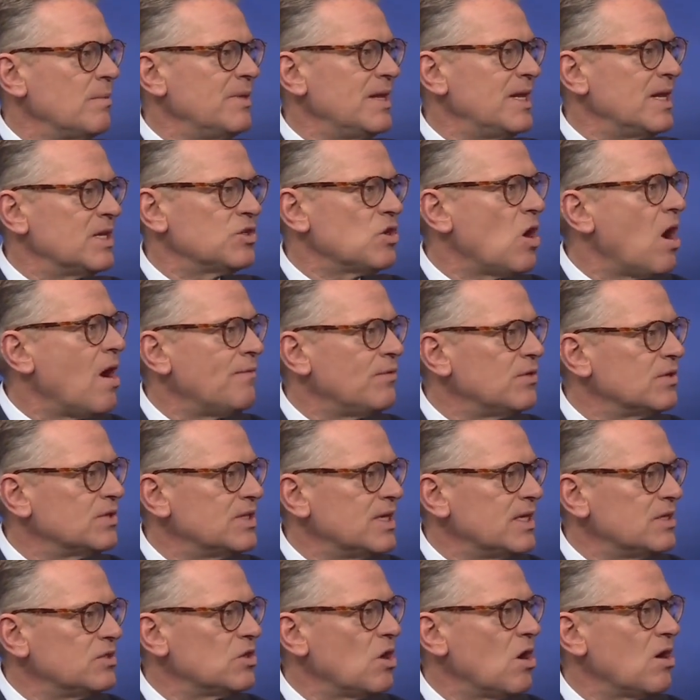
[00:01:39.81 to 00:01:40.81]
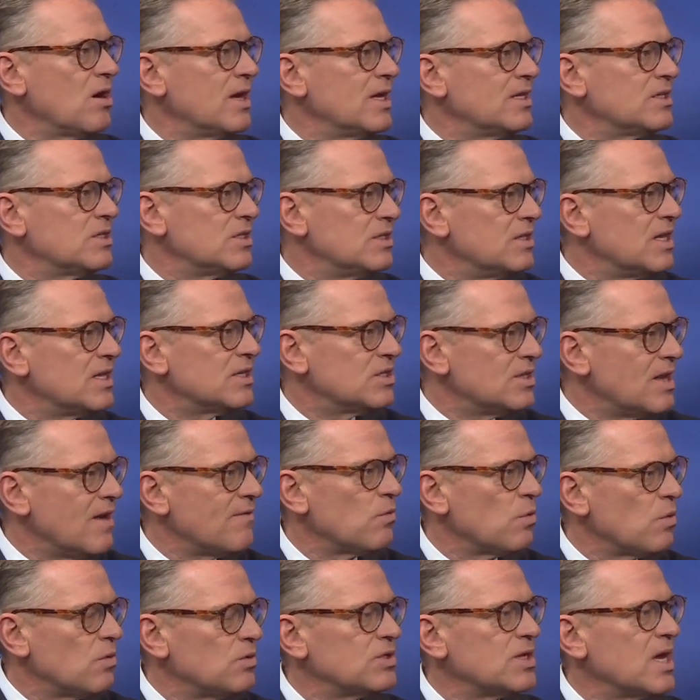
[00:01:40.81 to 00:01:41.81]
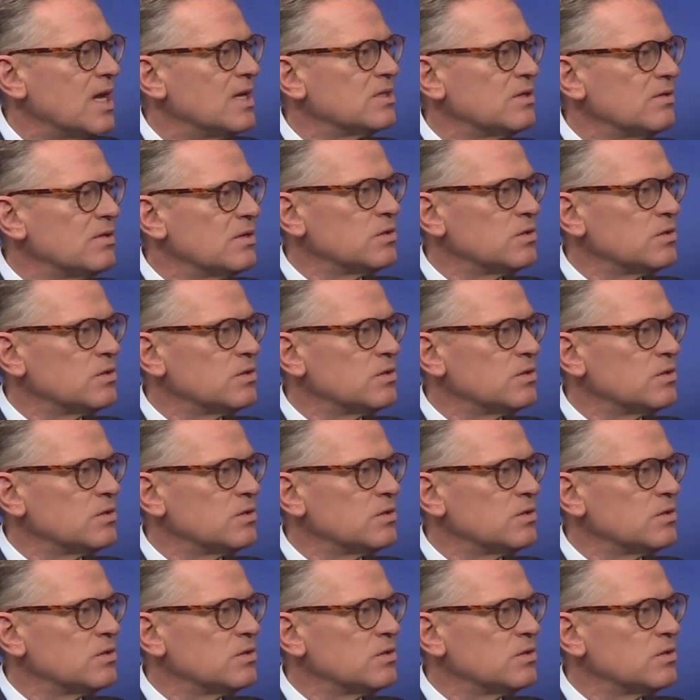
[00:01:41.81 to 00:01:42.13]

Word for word: I mean, as awful as things are, it's never worst case,